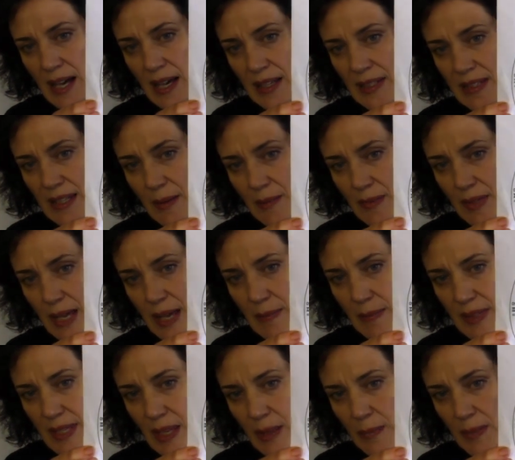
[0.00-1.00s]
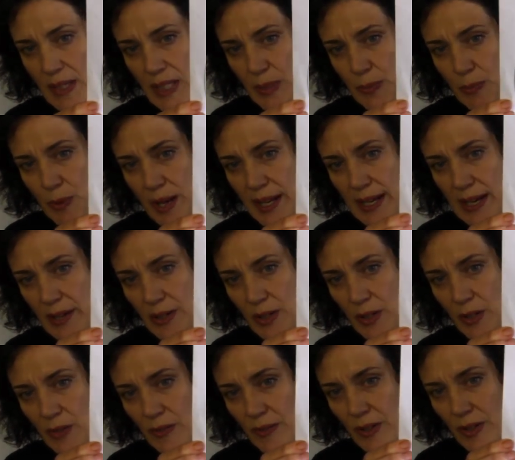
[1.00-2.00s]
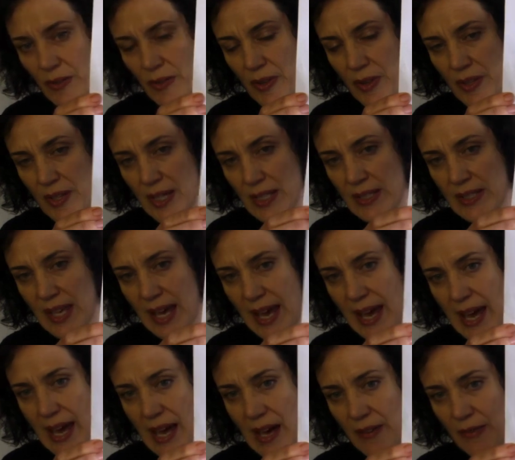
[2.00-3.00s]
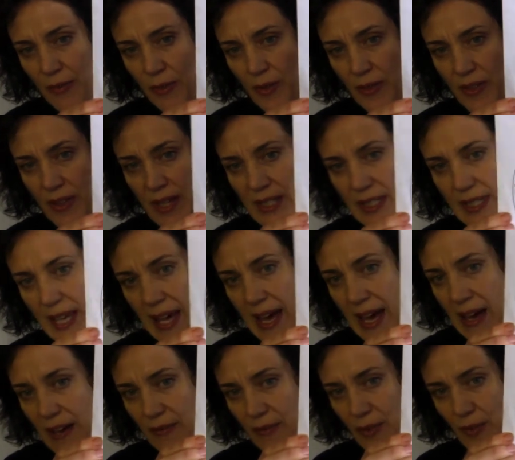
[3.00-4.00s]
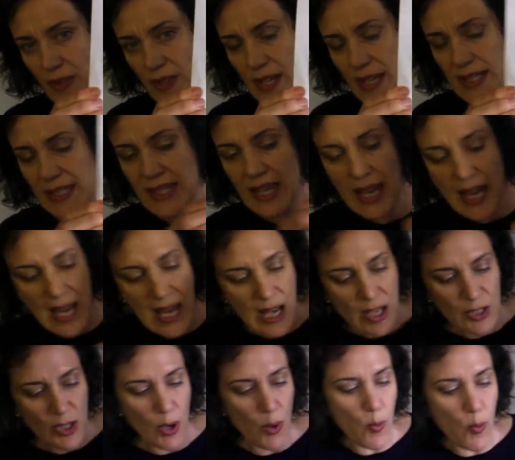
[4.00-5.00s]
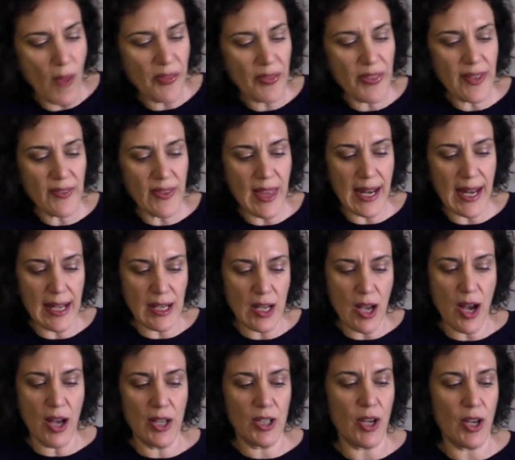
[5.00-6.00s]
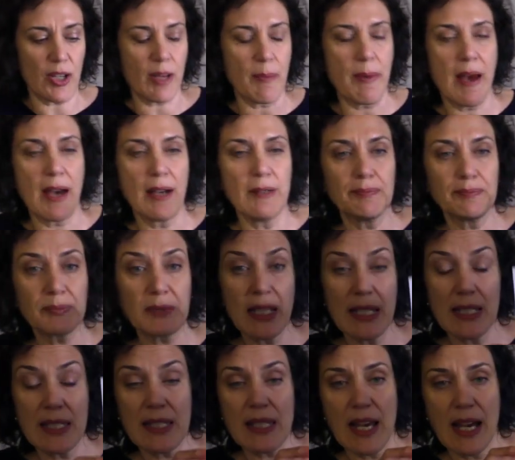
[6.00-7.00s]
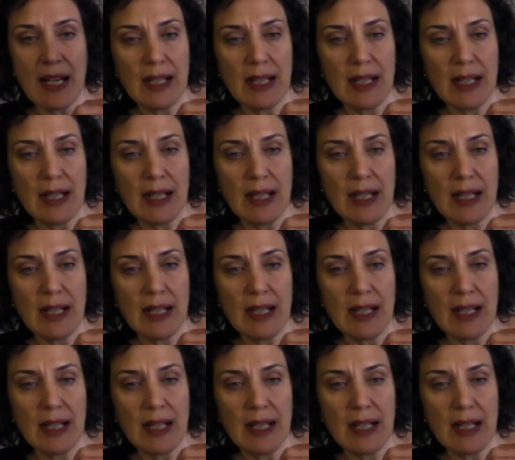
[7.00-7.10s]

Sometimes they'll be spread out over this half or this half or this. So one thing that I talk about is,